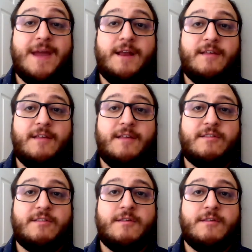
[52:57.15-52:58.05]
um,
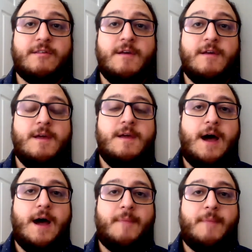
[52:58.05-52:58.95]
I don't think I can do that because I'm
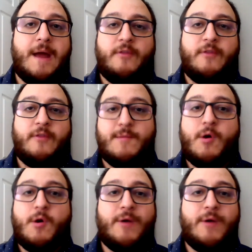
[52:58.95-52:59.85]
already having them read so
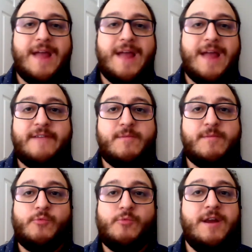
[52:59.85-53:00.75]
much. I have to read the
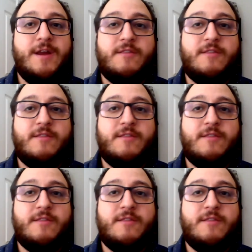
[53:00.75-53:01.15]
textbook, yeah. read yeah.